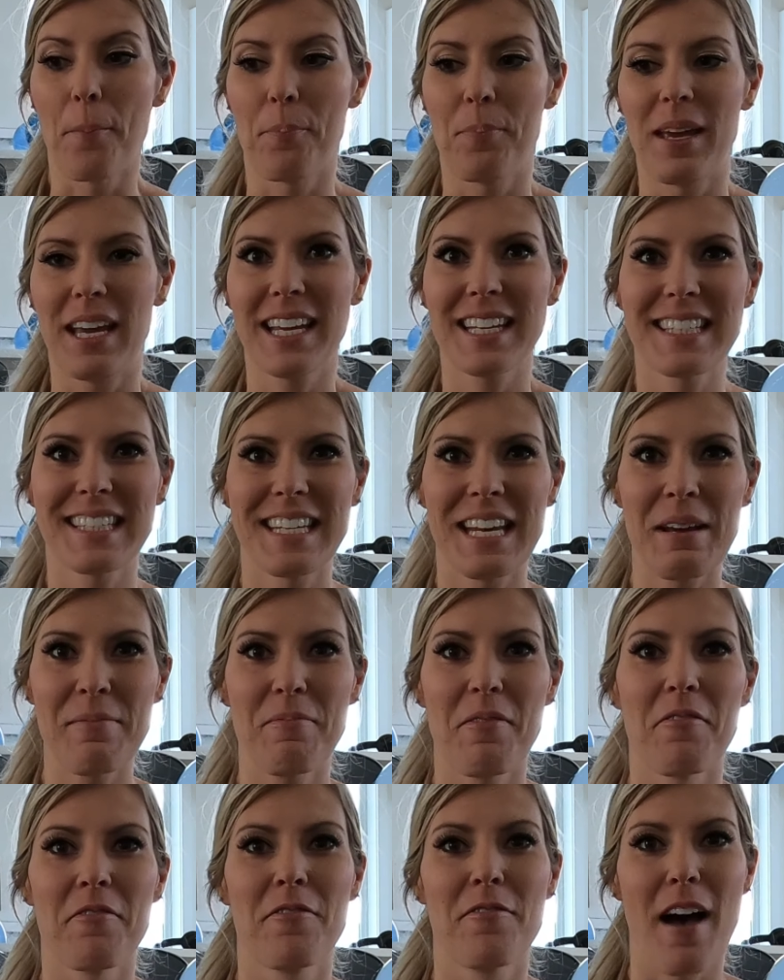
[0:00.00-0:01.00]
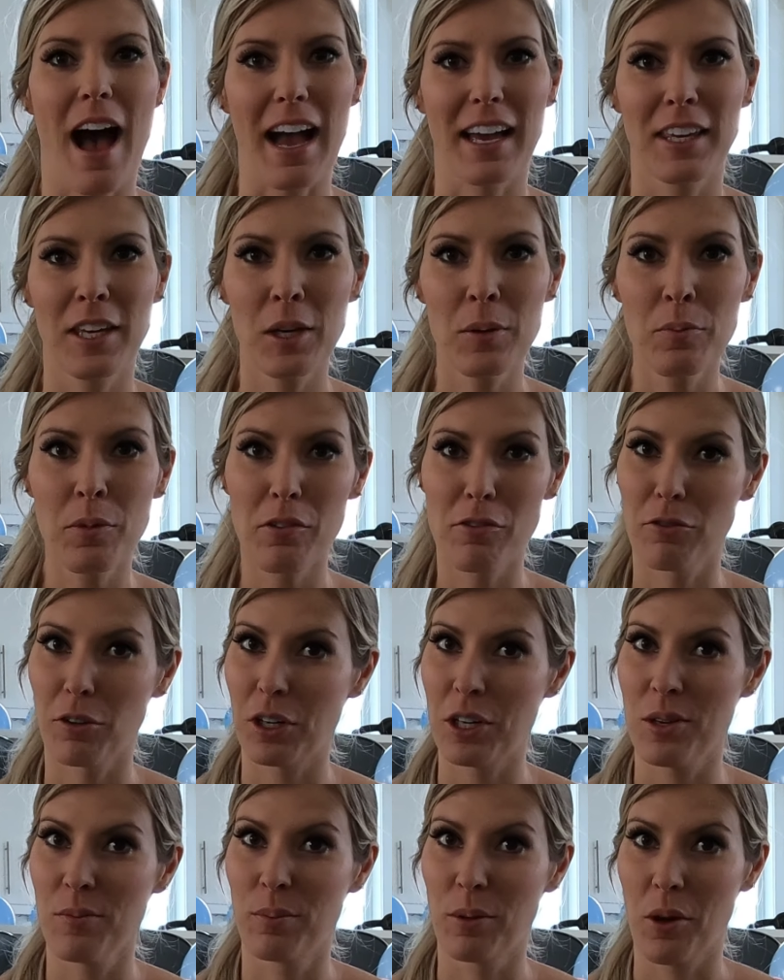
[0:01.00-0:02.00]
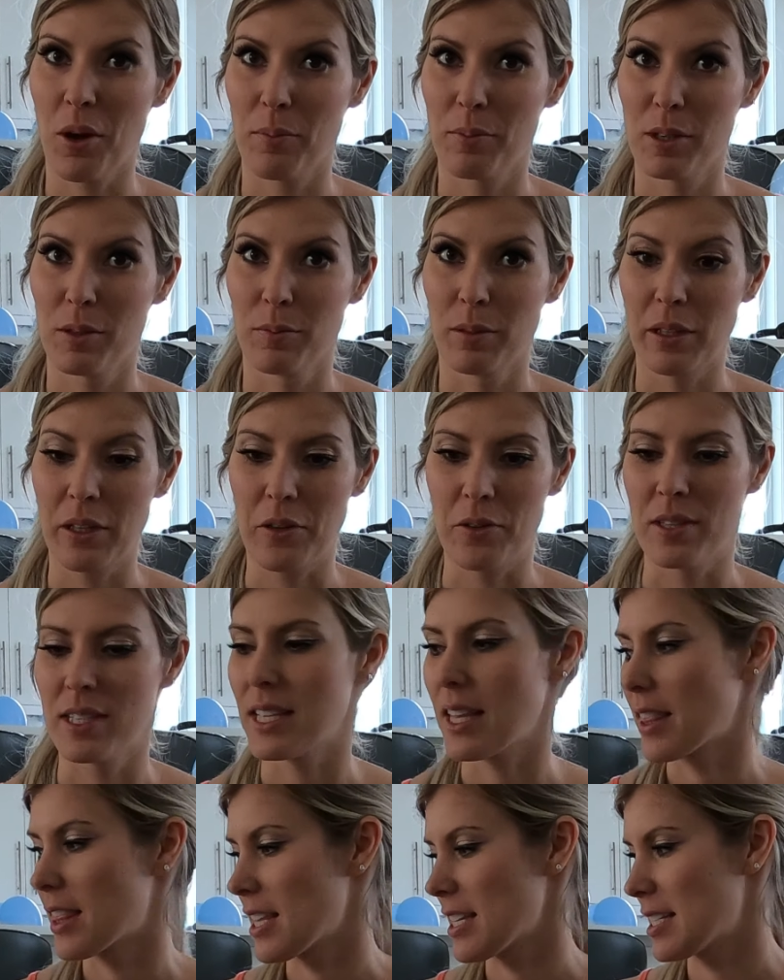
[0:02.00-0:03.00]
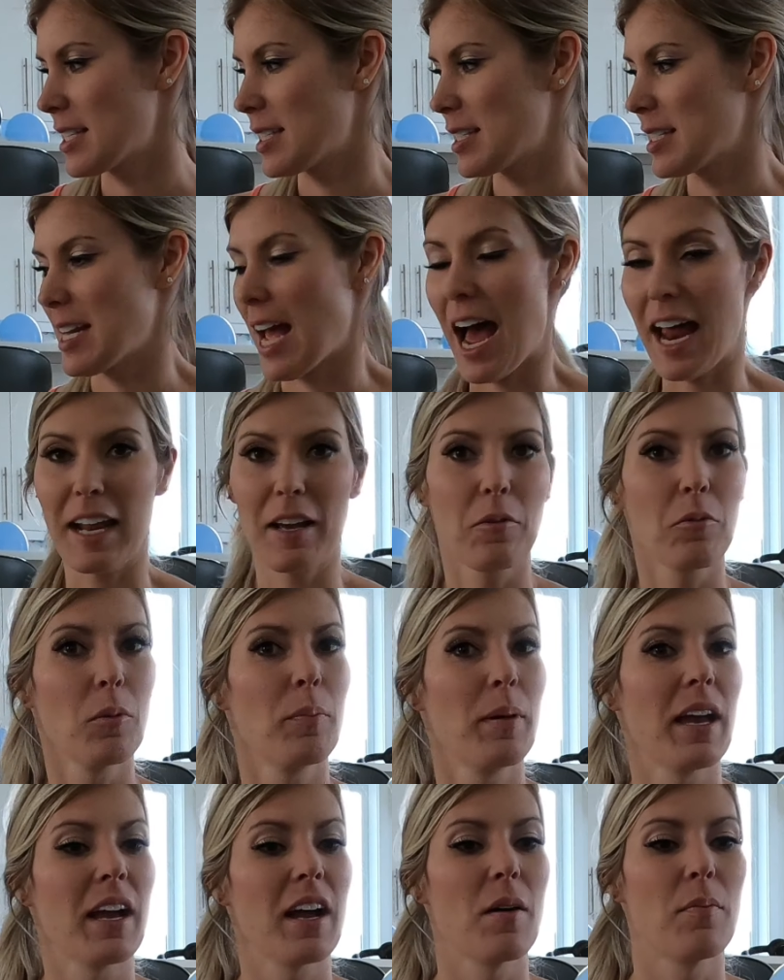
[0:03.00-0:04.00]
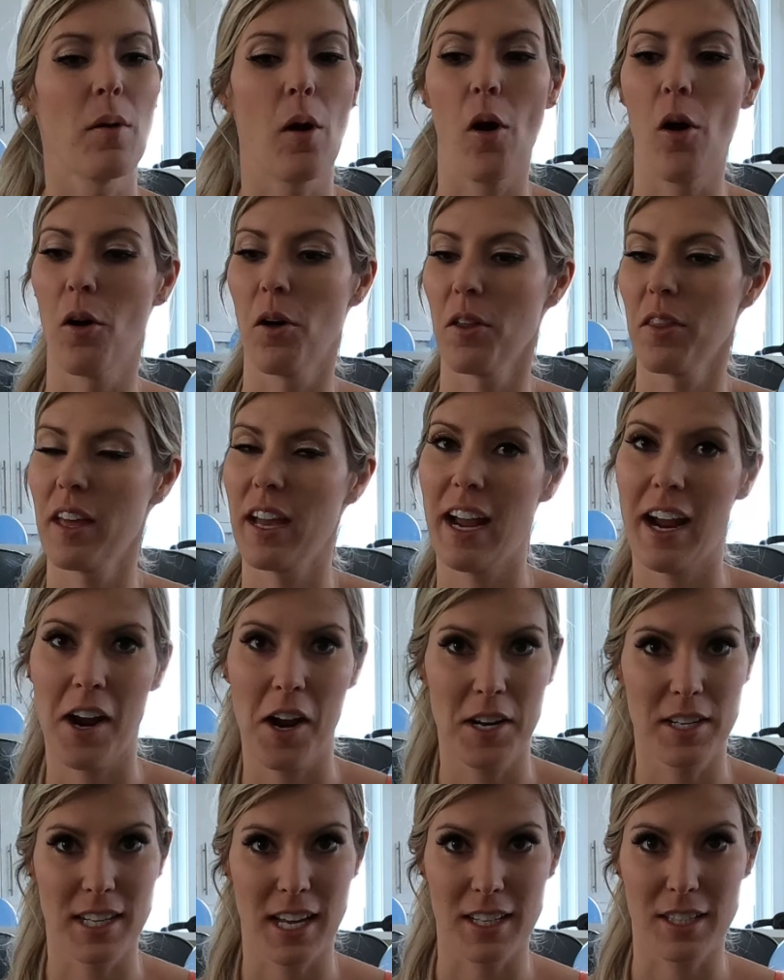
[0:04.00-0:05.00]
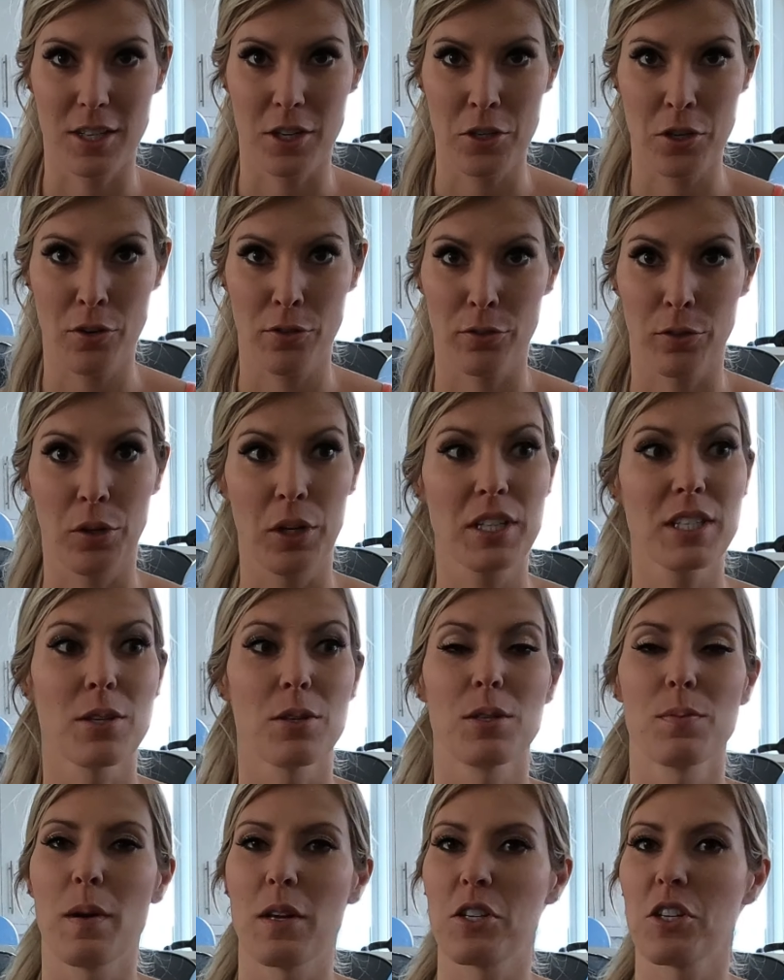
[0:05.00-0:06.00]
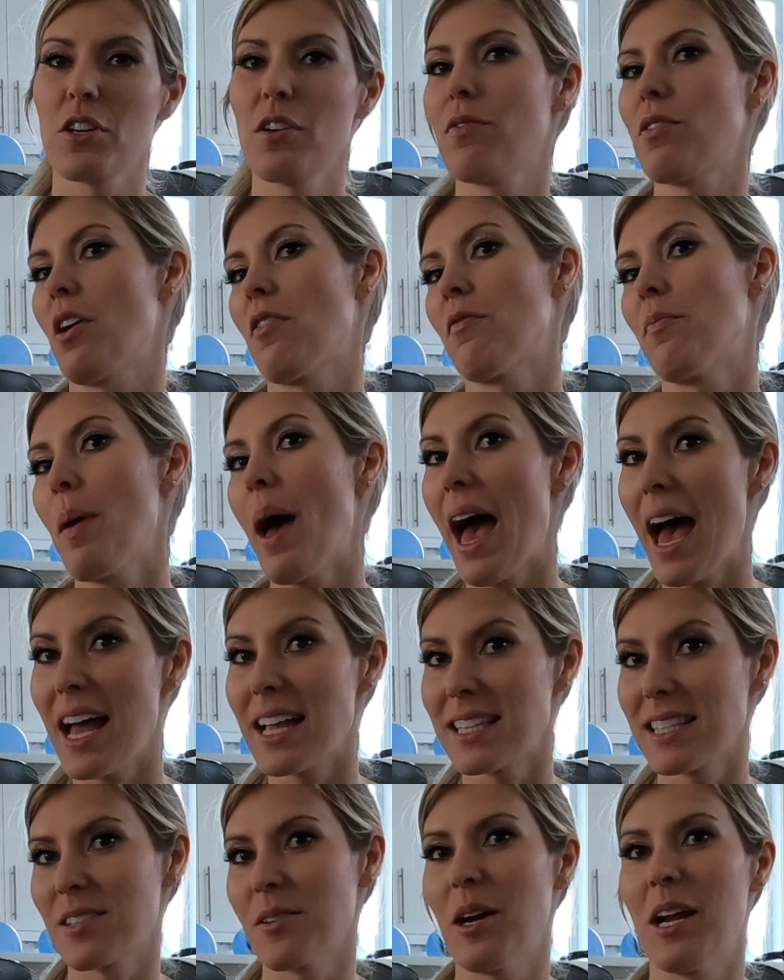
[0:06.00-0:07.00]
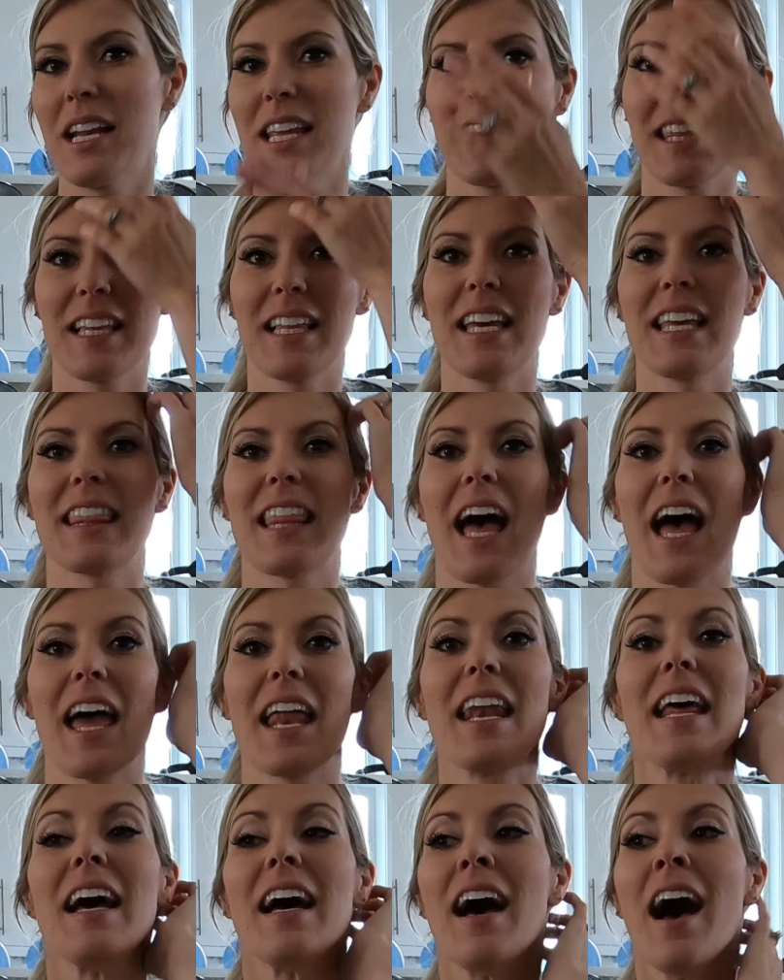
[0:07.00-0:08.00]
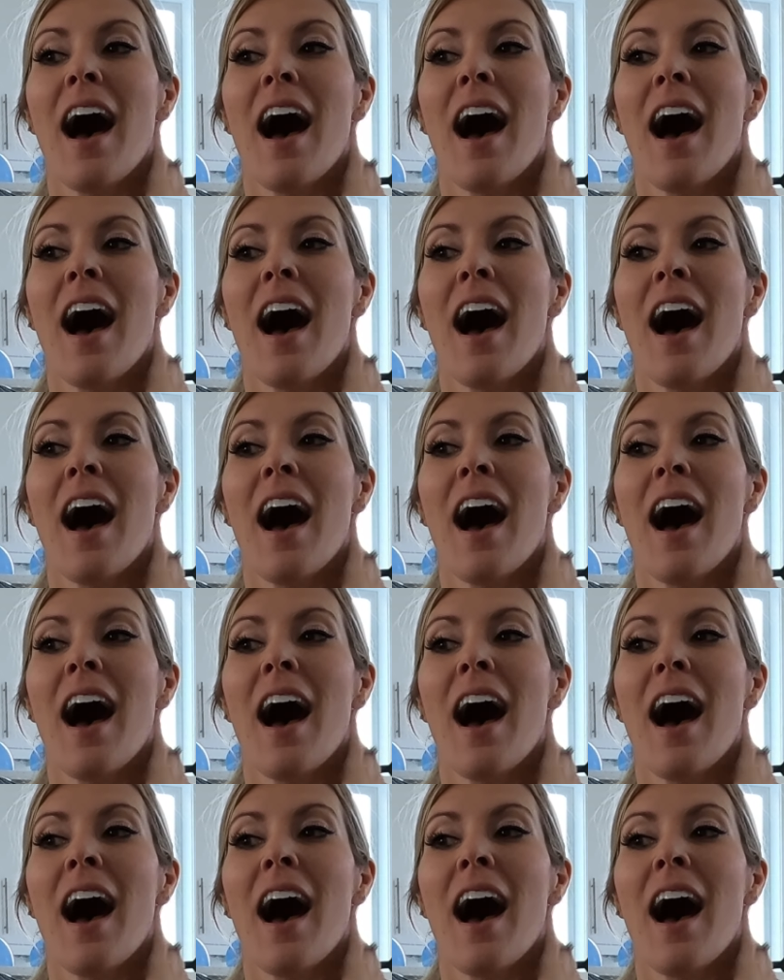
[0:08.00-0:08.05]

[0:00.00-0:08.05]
Biggest tip, vacuum before you blow up your balloons. The static will pick up all the hair and dust on your floor, so especially if you have pets or anything like that,